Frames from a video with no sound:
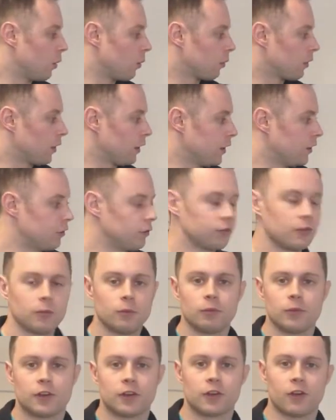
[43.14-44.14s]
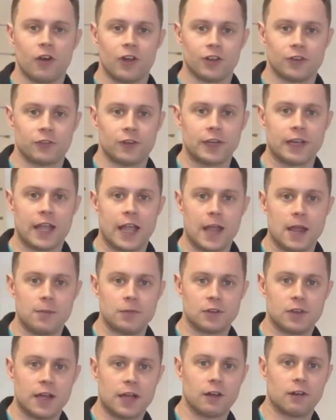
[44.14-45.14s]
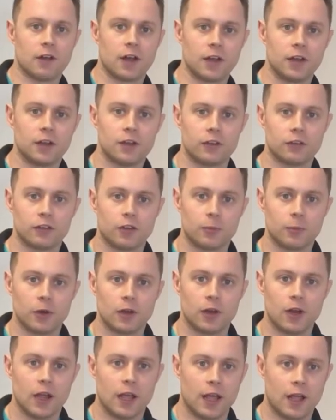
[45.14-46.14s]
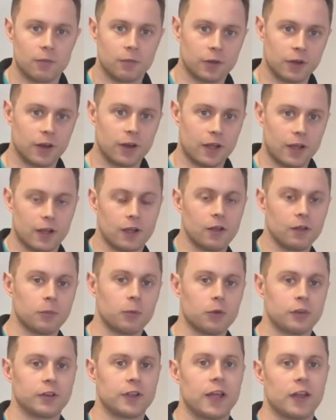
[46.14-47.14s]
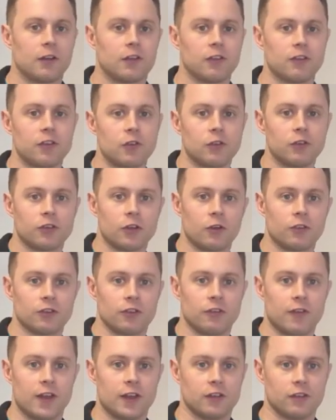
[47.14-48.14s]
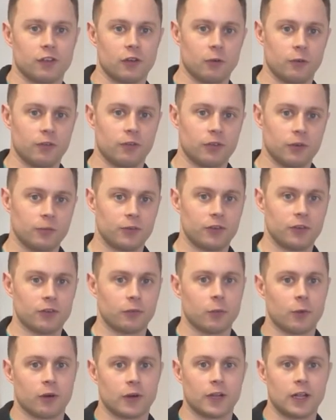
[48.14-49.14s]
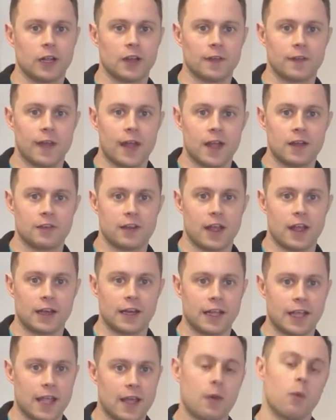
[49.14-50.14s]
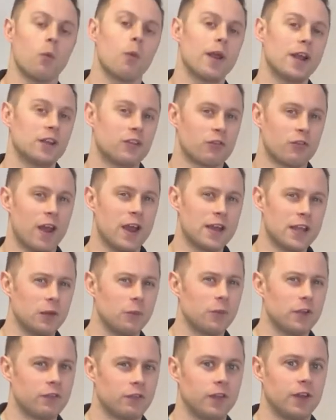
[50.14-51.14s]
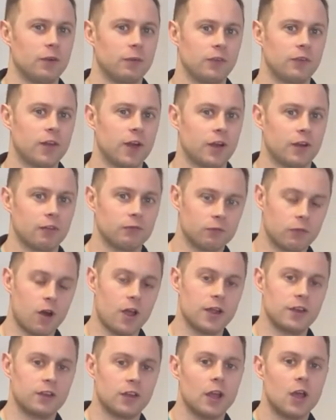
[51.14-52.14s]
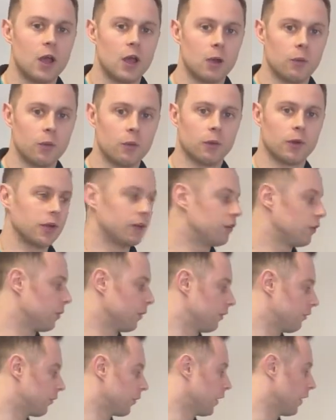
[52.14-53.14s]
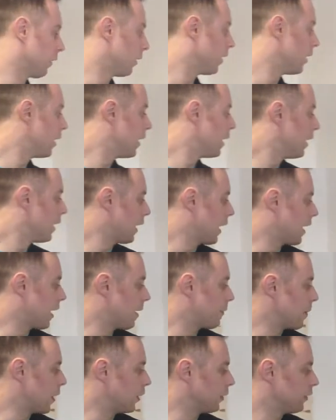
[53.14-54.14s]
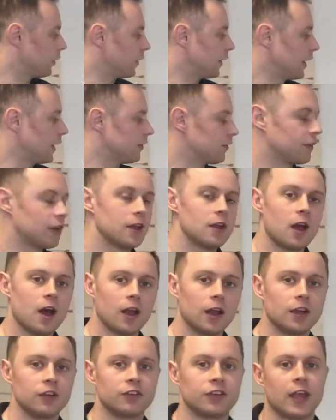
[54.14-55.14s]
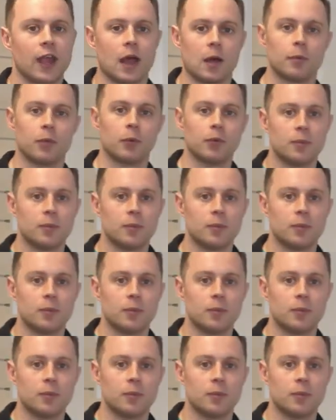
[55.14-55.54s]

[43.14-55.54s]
We're going to do something with the CrossFit Games later on in the summer, and we're going to put together a few social events. So we've some stuff working on that, and again, when it's ready and we feel we've got it right, we want to do it for you. Another thing is the knowledge gap.